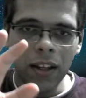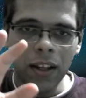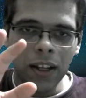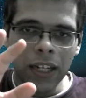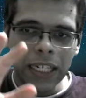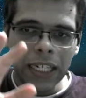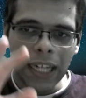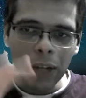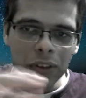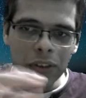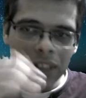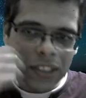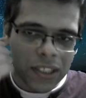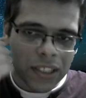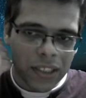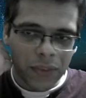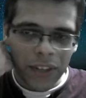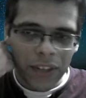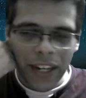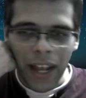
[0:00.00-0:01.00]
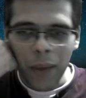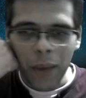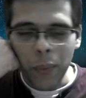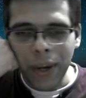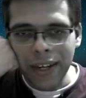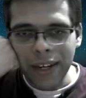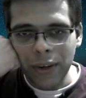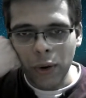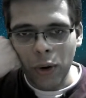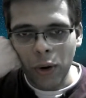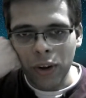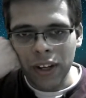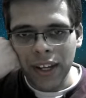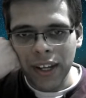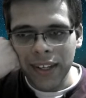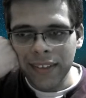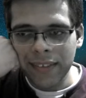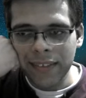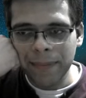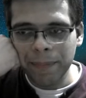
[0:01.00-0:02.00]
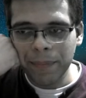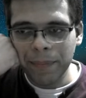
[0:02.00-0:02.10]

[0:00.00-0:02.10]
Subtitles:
Now this is where I went wrong, guys.